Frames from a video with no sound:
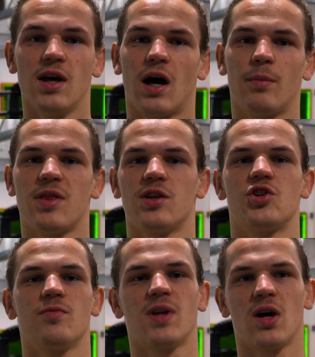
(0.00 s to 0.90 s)
I'm in the
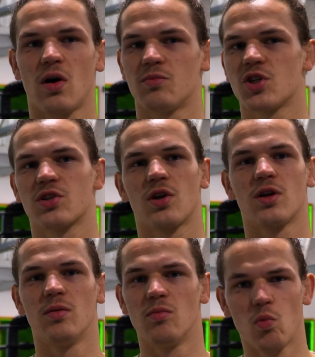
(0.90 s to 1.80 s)
gym now, I'm just
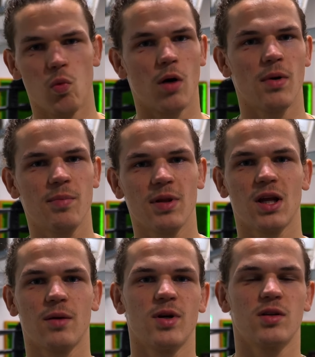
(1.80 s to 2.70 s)
gonna warm up a
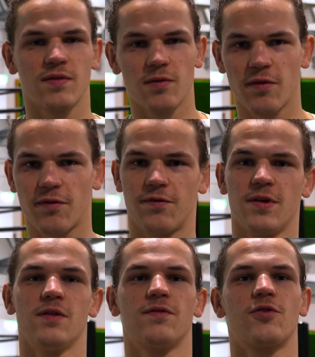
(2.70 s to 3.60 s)
little bit,
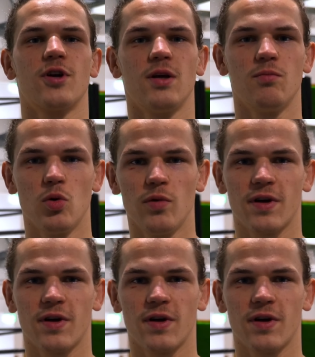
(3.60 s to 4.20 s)
feel free, move